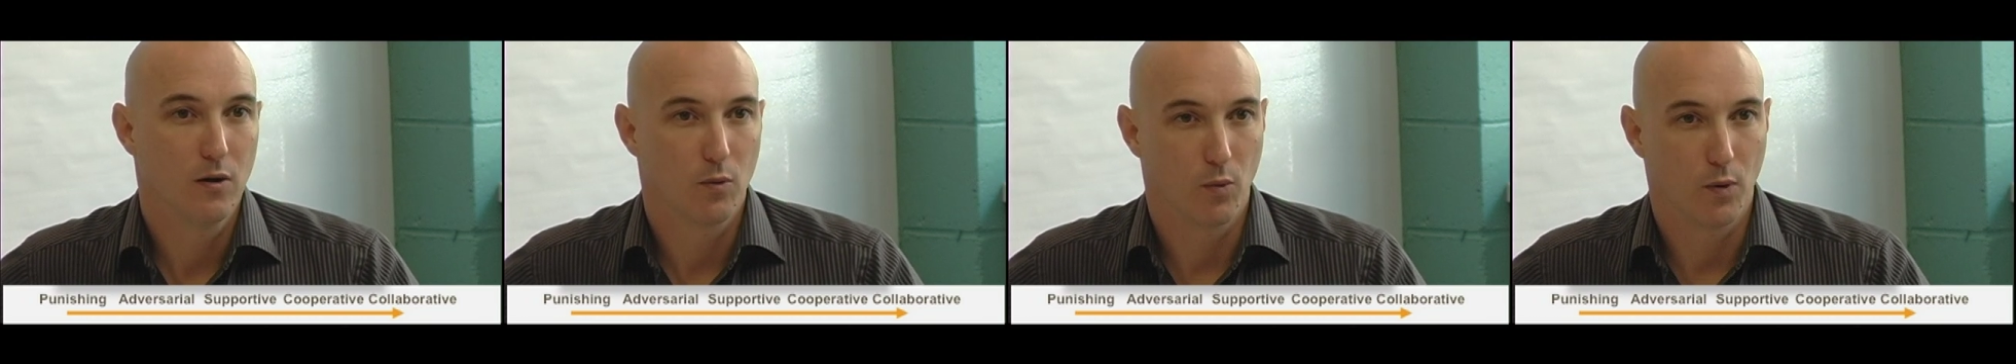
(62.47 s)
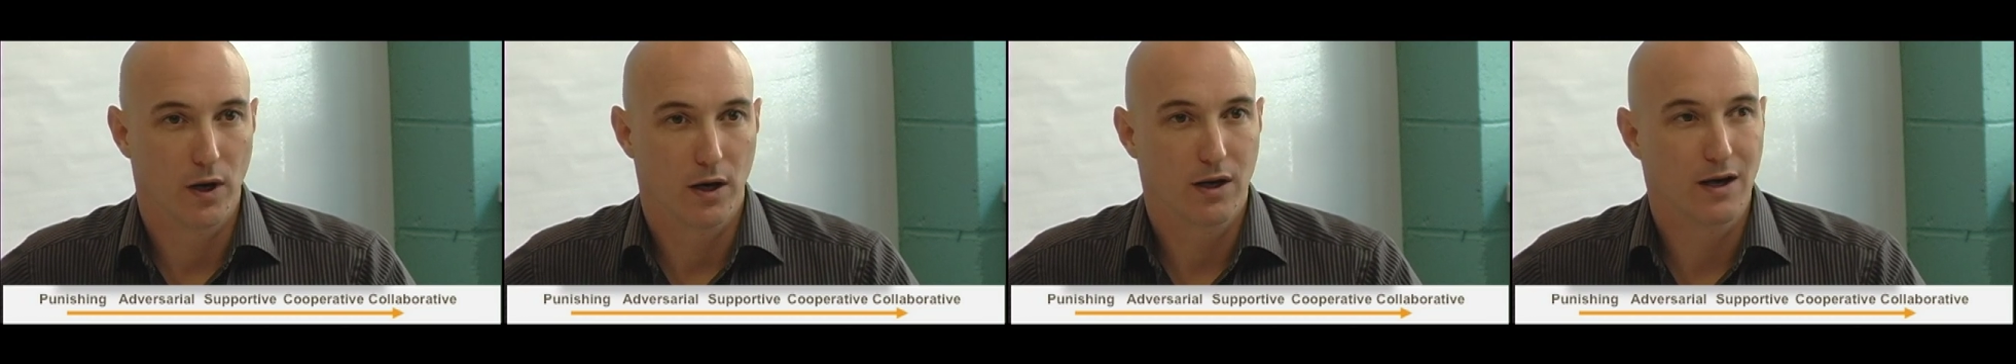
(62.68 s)

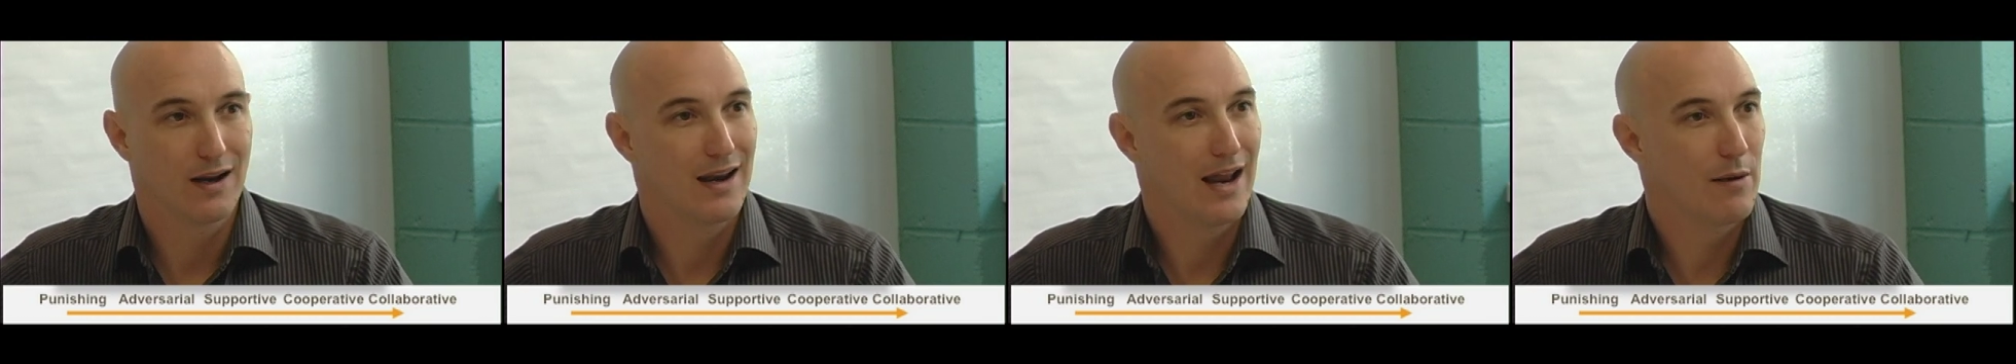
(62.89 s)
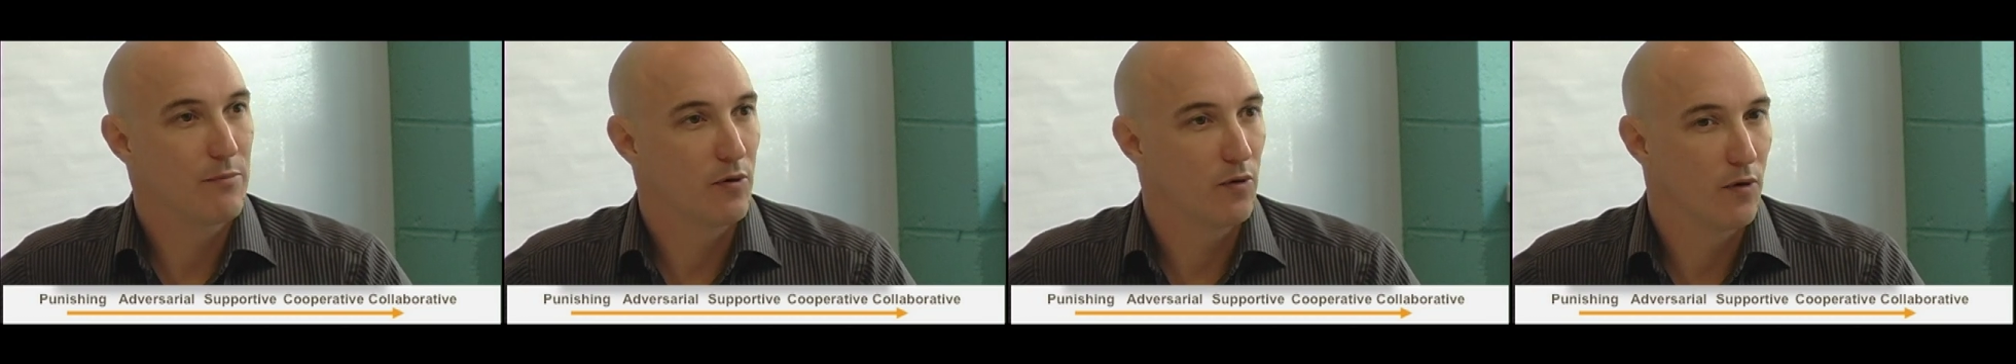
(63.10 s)
Where
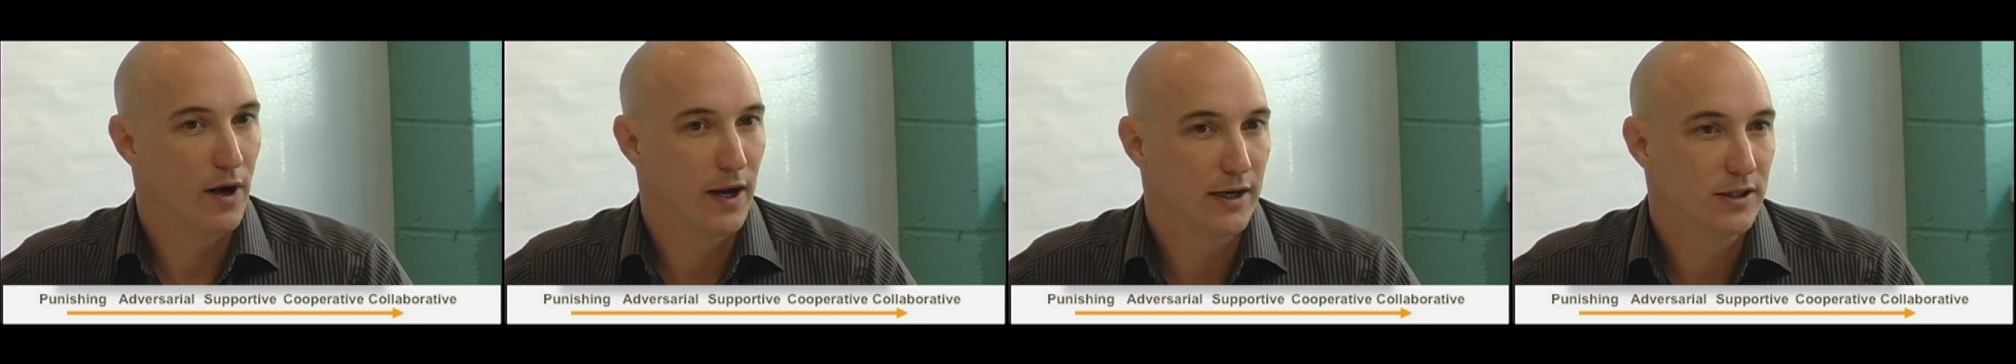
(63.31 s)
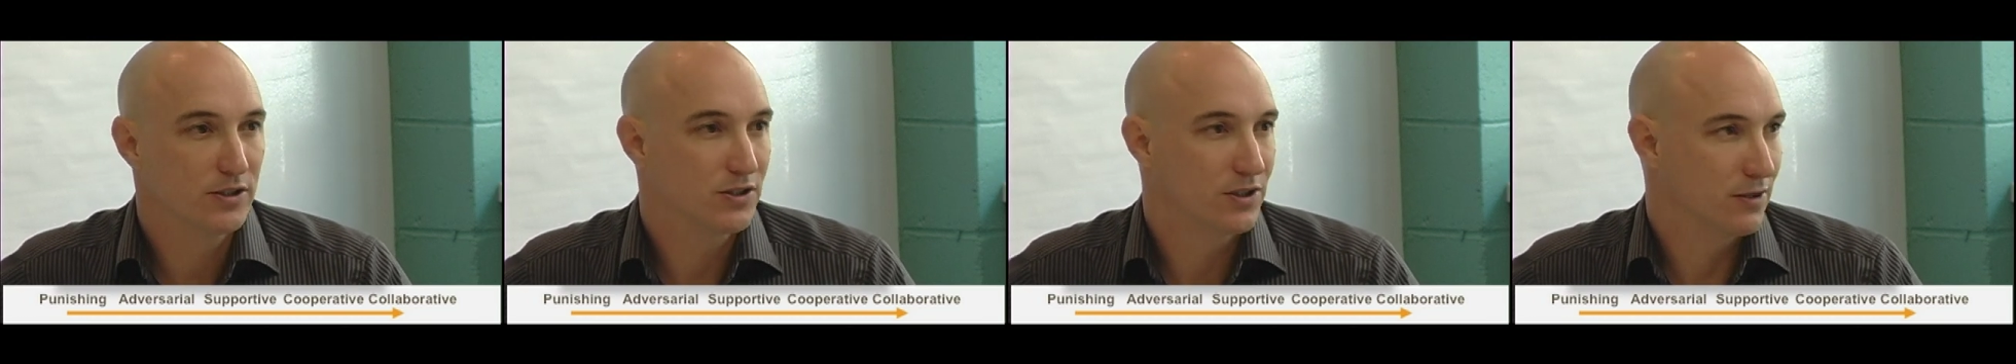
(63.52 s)

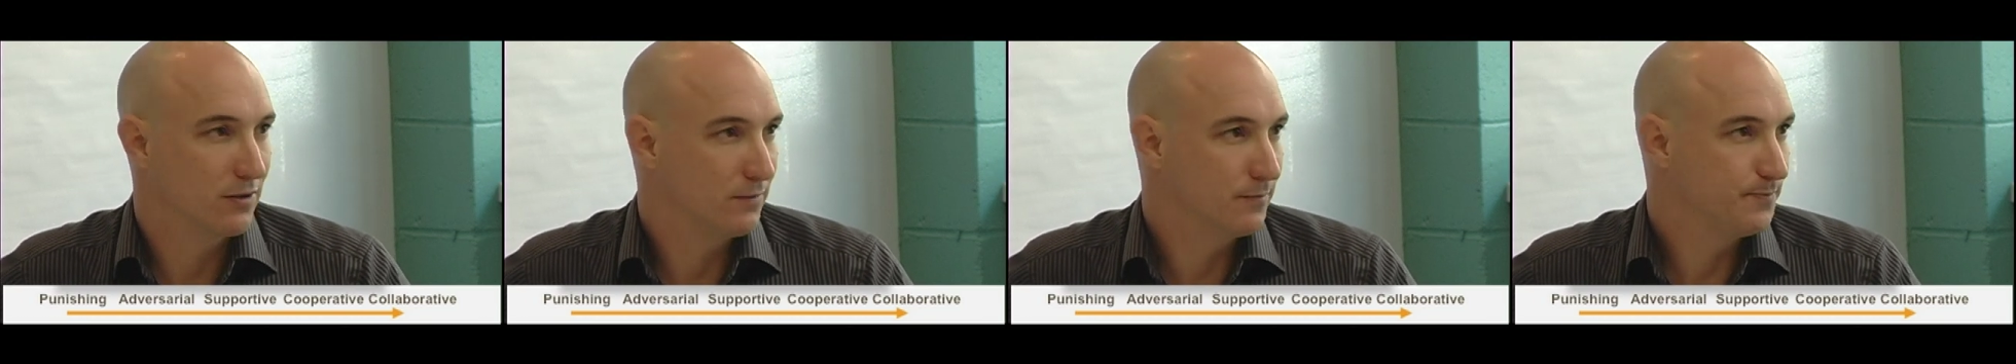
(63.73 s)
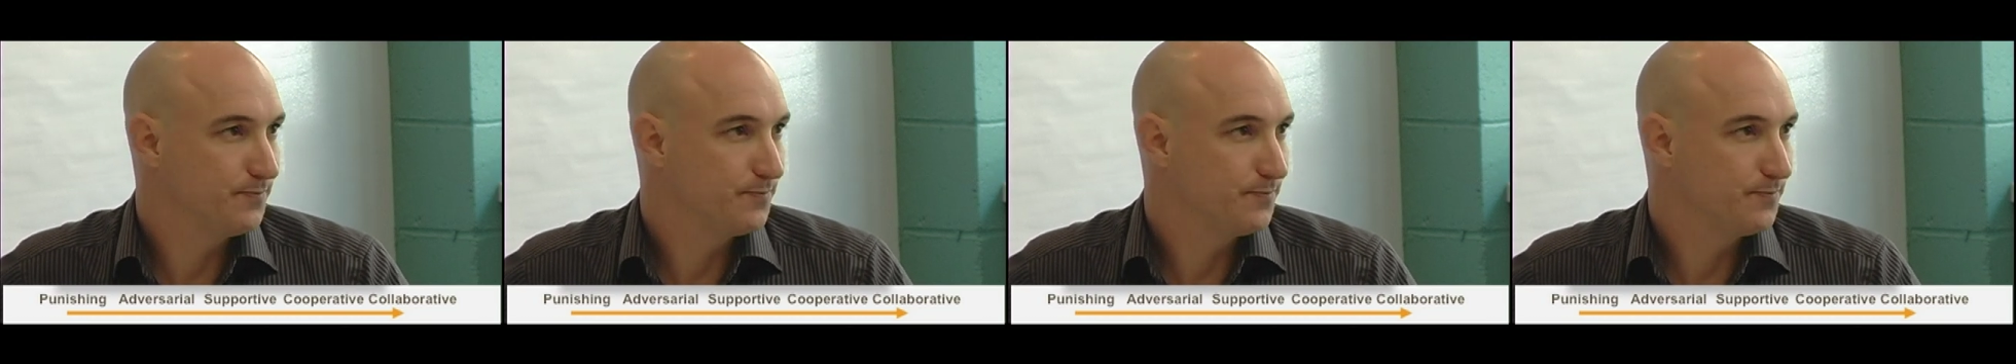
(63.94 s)
collaboration,